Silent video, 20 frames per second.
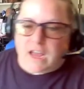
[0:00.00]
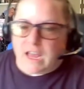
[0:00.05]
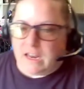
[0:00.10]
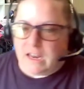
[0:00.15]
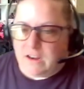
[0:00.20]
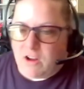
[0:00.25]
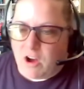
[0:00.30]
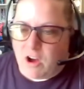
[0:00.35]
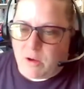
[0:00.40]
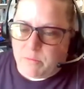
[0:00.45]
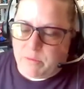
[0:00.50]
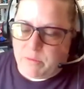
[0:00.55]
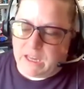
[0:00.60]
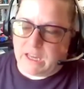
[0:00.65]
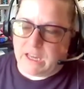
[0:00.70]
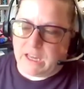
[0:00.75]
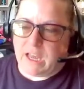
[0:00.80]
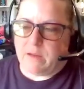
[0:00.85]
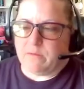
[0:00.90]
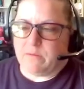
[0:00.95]
and not
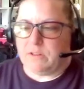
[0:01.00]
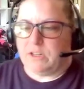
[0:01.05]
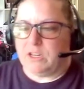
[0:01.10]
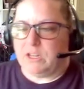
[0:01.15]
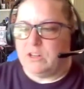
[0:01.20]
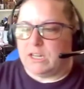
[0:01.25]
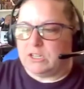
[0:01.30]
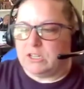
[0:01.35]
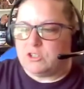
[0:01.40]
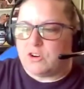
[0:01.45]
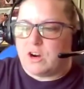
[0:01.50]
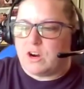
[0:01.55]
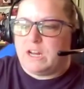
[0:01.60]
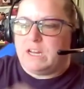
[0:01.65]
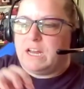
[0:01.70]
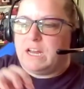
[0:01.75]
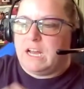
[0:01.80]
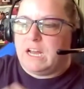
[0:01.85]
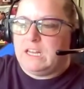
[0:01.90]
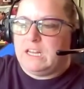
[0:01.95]
being able, like
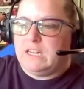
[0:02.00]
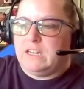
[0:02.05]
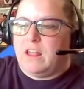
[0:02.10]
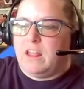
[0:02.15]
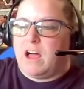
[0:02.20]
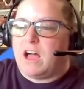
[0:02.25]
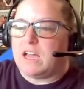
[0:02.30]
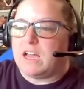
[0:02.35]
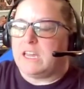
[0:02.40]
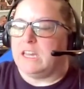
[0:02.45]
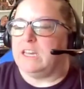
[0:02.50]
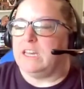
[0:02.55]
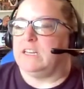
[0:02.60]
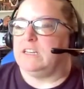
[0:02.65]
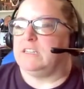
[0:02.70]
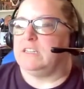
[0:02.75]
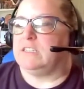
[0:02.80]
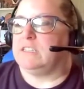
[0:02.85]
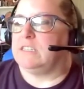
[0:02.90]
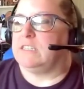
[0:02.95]
trying to unlock
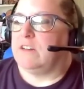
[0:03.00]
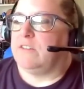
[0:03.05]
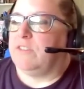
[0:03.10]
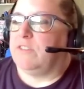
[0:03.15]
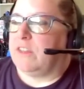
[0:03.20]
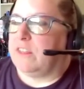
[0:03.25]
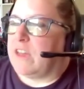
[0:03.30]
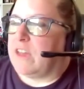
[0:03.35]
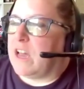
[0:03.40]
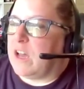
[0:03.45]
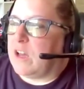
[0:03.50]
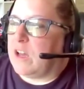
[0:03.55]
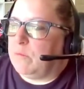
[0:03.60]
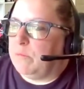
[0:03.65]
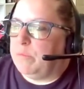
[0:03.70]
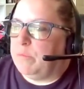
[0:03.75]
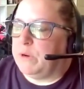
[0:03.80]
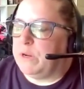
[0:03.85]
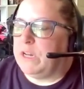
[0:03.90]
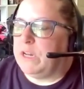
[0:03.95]
it and stuff like
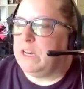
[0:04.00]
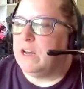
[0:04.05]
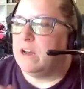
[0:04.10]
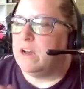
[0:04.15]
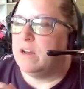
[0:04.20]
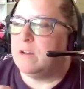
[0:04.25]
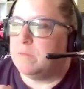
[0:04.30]
that. But,